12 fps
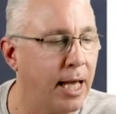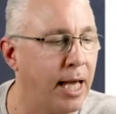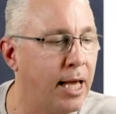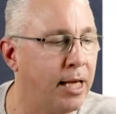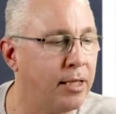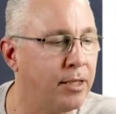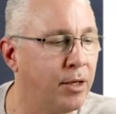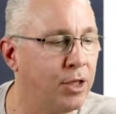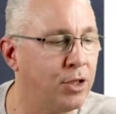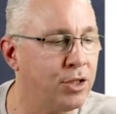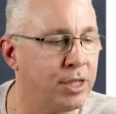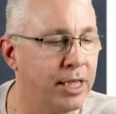And
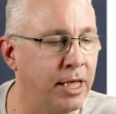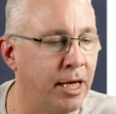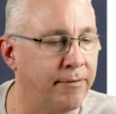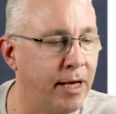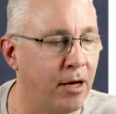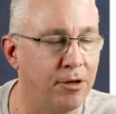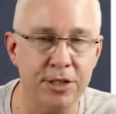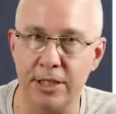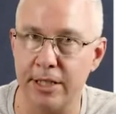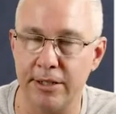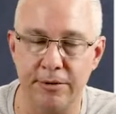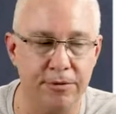you see I have a whole
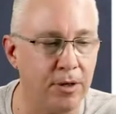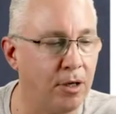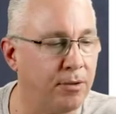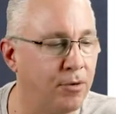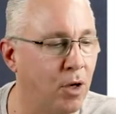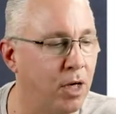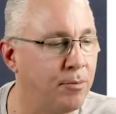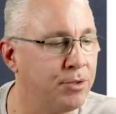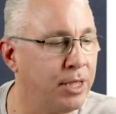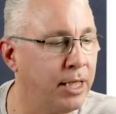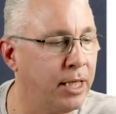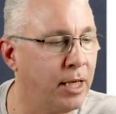series of
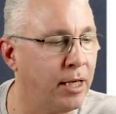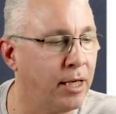columns here.